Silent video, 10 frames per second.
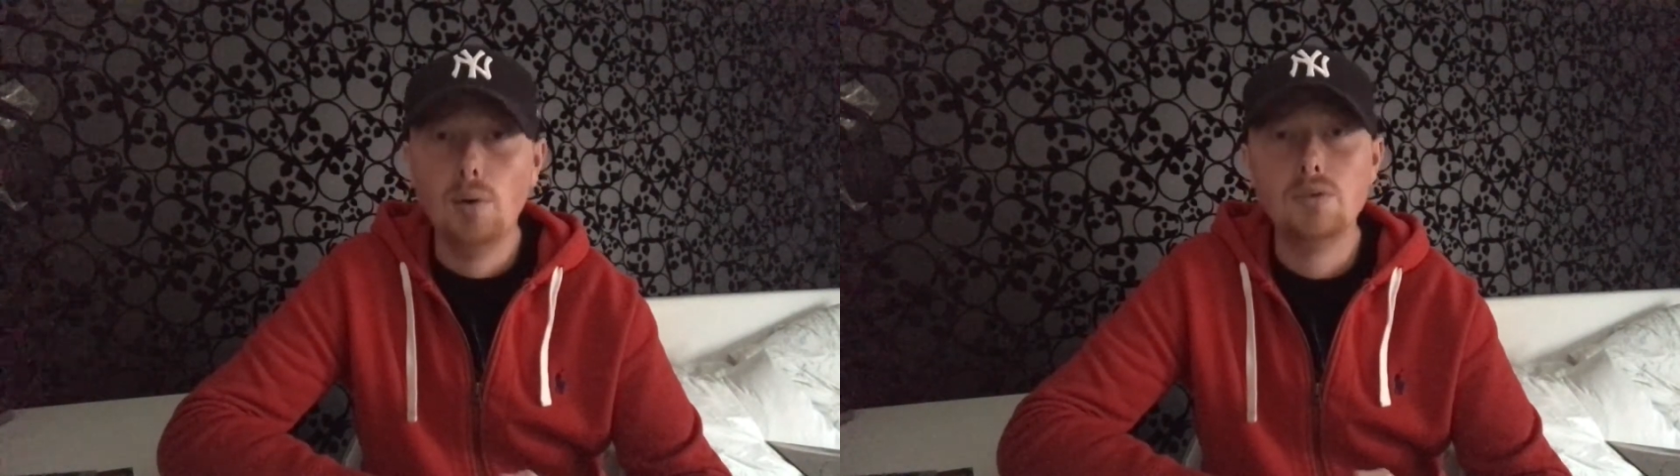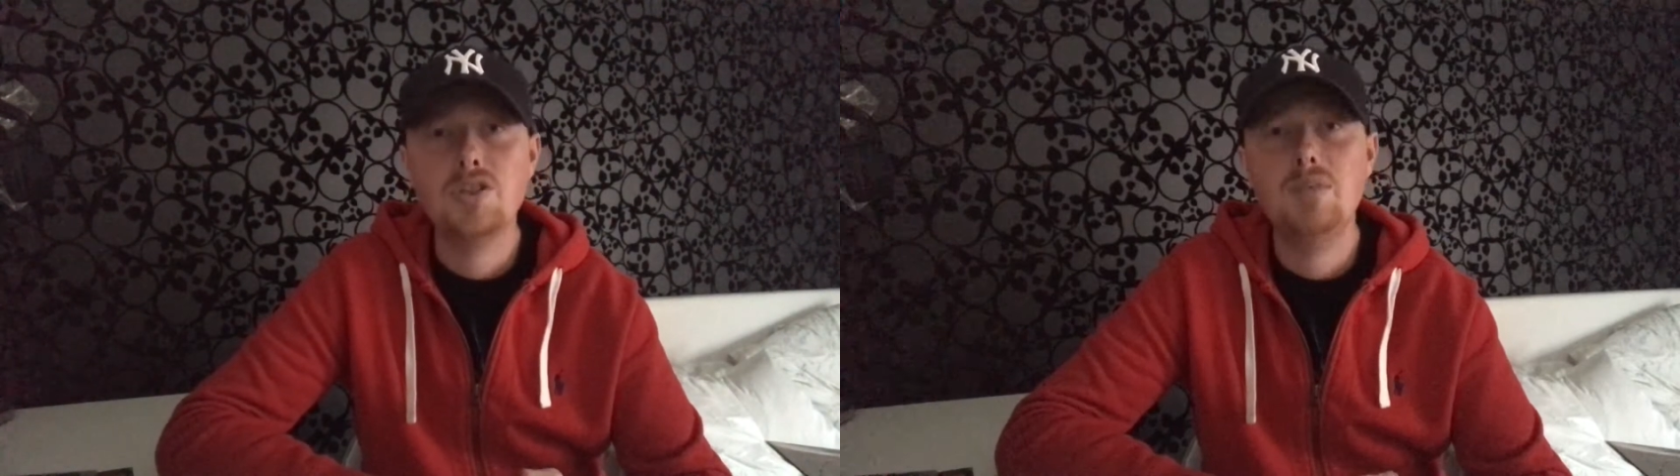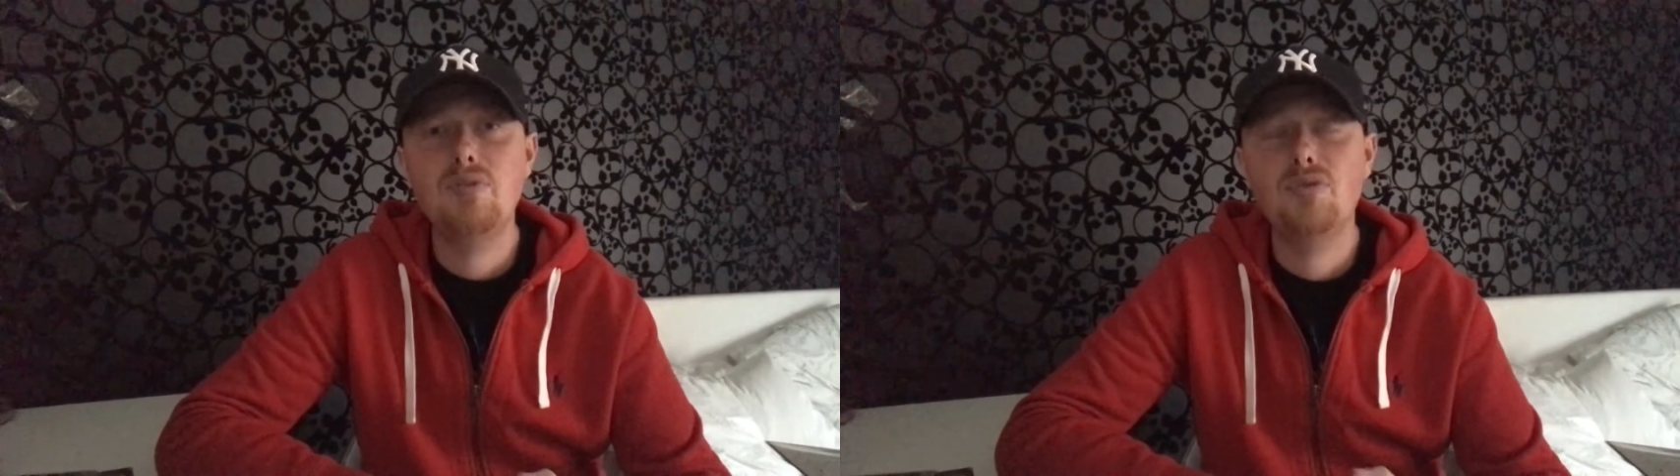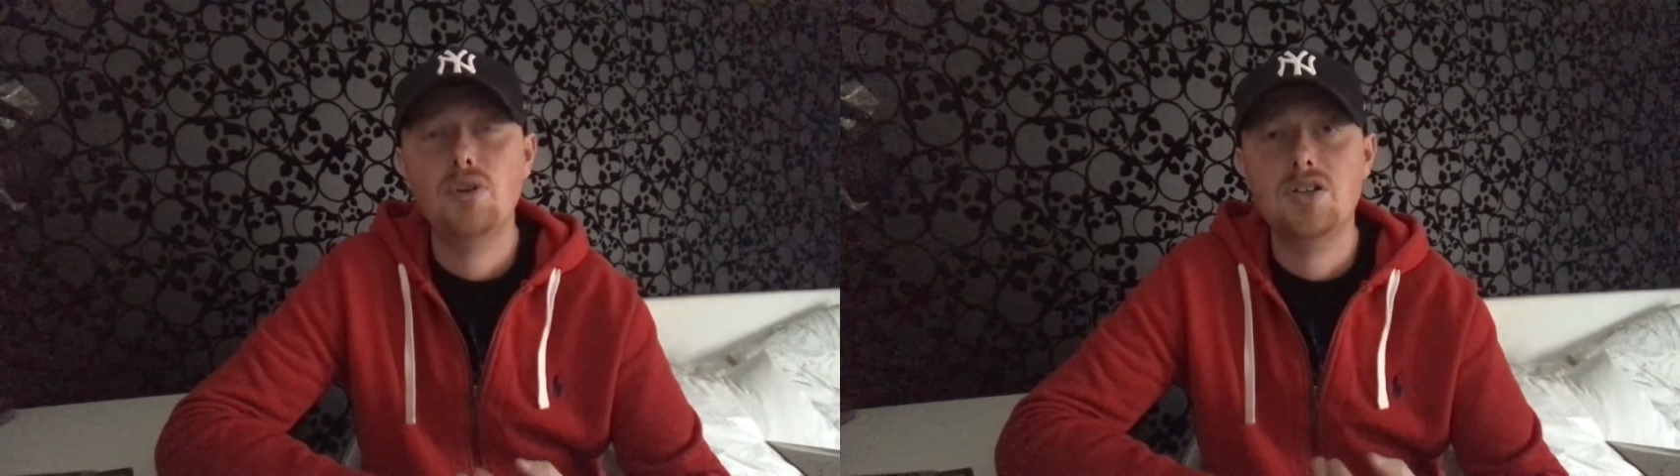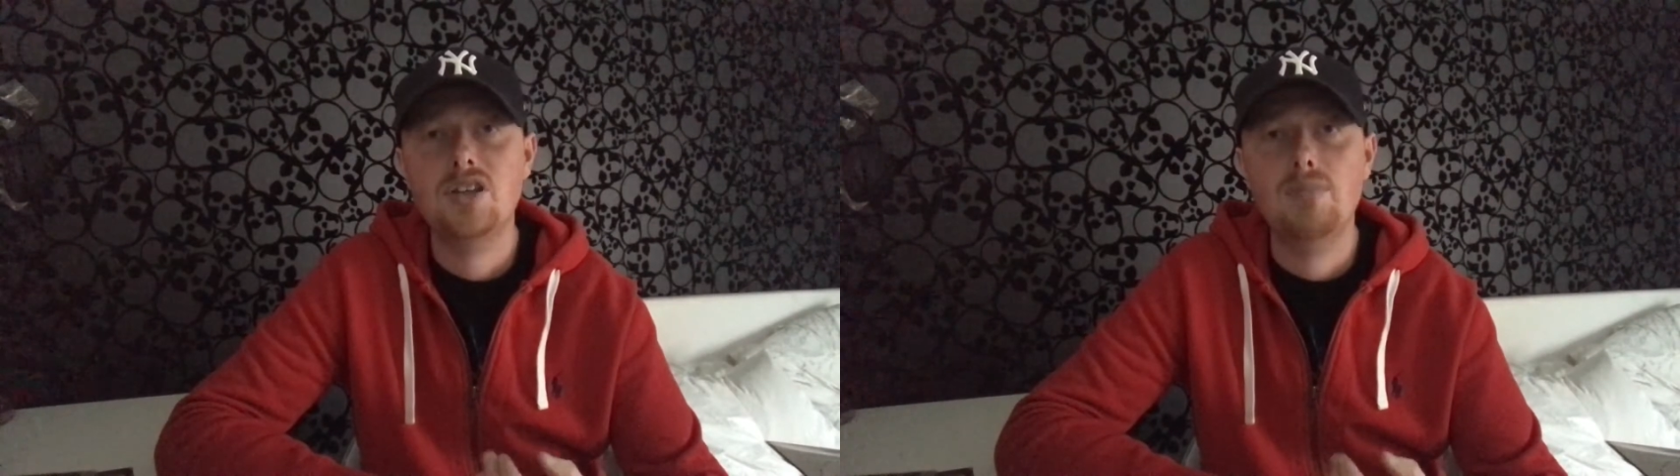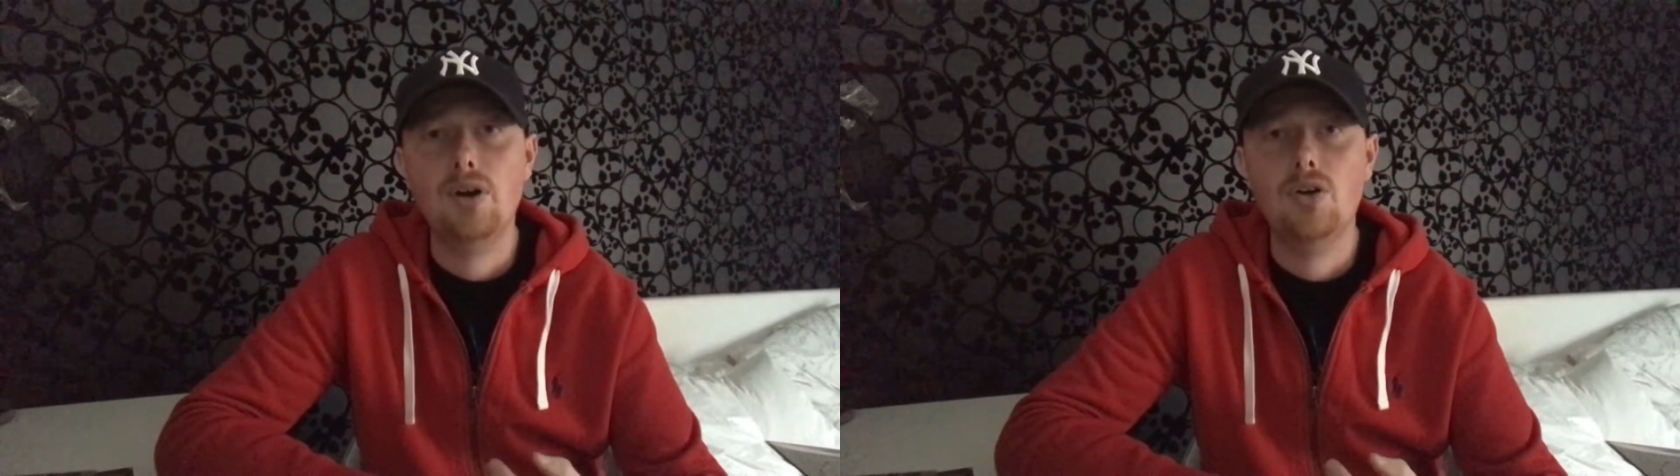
I will say before I start